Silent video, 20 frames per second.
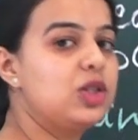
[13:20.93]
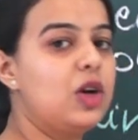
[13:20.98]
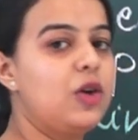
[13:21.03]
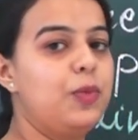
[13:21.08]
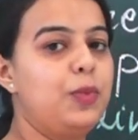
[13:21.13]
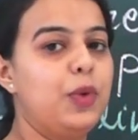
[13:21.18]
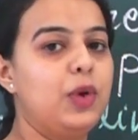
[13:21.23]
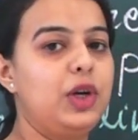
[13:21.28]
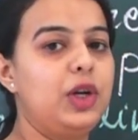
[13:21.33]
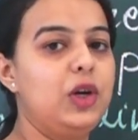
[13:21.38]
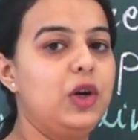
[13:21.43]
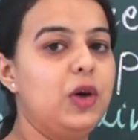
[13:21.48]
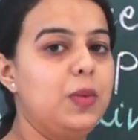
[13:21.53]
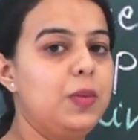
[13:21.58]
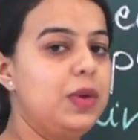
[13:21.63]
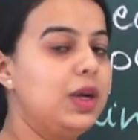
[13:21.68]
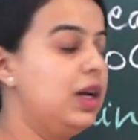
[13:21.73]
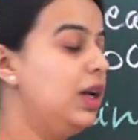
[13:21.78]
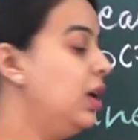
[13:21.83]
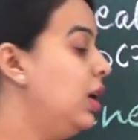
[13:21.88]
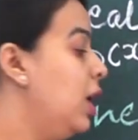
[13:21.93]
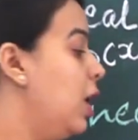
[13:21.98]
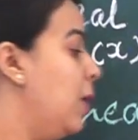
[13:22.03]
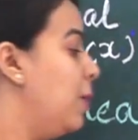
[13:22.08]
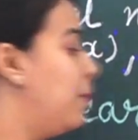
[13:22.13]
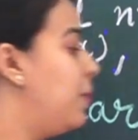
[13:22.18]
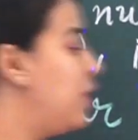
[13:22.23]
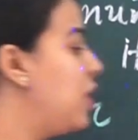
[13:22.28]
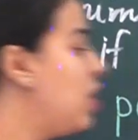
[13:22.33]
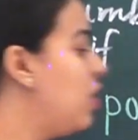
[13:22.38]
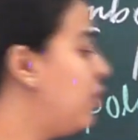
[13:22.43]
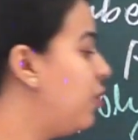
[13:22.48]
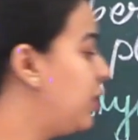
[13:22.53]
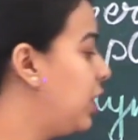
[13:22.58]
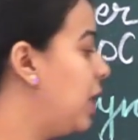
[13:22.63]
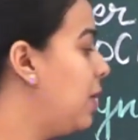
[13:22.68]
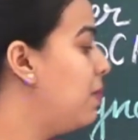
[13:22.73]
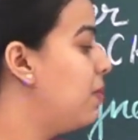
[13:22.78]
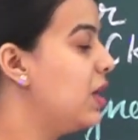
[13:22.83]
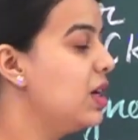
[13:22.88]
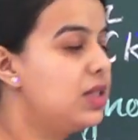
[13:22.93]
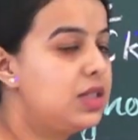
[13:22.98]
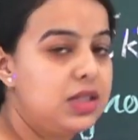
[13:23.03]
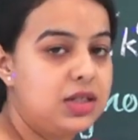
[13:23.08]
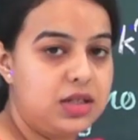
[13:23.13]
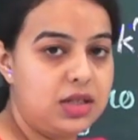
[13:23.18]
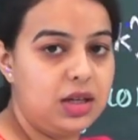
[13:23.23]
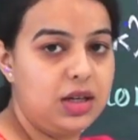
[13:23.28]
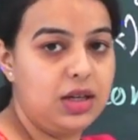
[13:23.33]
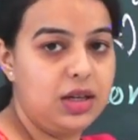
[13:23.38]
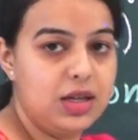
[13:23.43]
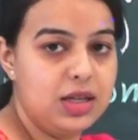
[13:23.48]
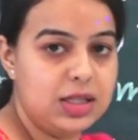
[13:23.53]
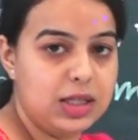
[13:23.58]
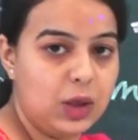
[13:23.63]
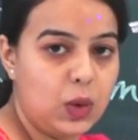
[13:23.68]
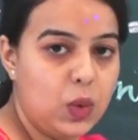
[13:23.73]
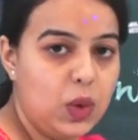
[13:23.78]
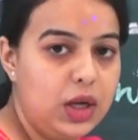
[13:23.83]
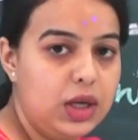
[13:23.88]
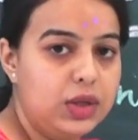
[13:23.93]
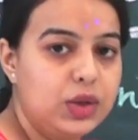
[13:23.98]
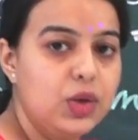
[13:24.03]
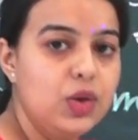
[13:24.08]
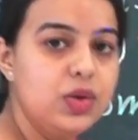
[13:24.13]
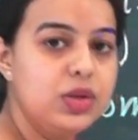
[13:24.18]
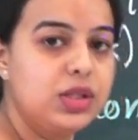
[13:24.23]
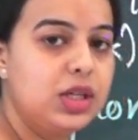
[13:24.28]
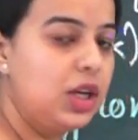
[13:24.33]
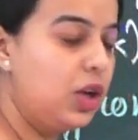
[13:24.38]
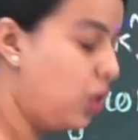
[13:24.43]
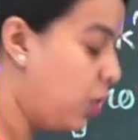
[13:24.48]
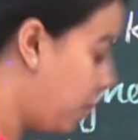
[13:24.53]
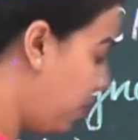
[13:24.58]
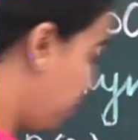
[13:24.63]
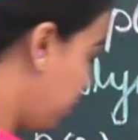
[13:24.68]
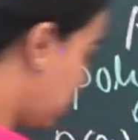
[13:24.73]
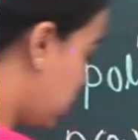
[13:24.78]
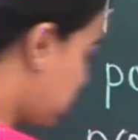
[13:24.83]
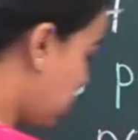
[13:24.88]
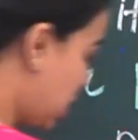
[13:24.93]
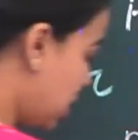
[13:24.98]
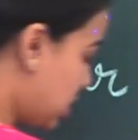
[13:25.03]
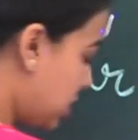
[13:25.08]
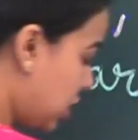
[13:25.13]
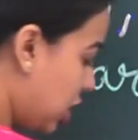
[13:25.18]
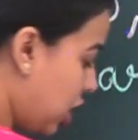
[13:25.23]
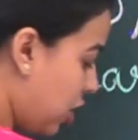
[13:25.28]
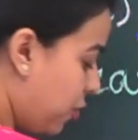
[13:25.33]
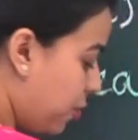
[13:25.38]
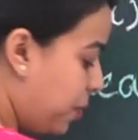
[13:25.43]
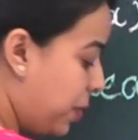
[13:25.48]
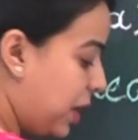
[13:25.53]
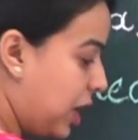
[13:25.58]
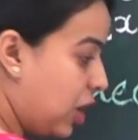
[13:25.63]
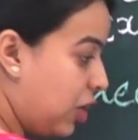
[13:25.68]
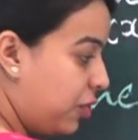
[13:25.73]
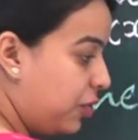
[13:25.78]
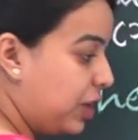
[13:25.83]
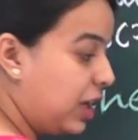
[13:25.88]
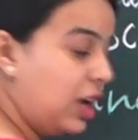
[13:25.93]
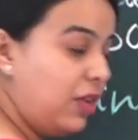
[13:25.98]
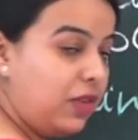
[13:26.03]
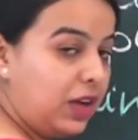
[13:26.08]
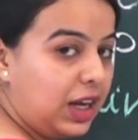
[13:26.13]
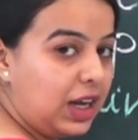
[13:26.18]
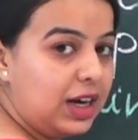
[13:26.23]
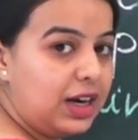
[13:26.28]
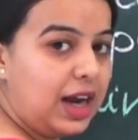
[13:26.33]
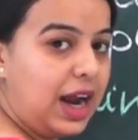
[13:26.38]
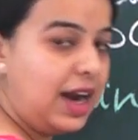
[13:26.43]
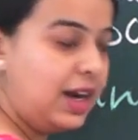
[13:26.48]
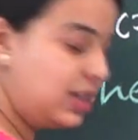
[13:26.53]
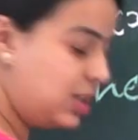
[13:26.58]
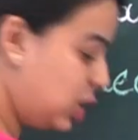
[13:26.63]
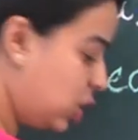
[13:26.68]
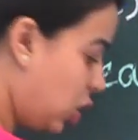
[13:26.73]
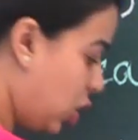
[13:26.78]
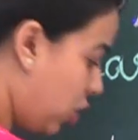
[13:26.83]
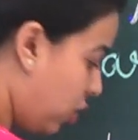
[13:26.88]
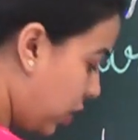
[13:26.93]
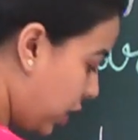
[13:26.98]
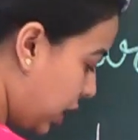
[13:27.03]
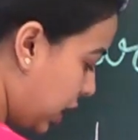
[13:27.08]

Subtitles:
of polynomial, p of k must is equal to 0. So instead of p of k, we can write 0 over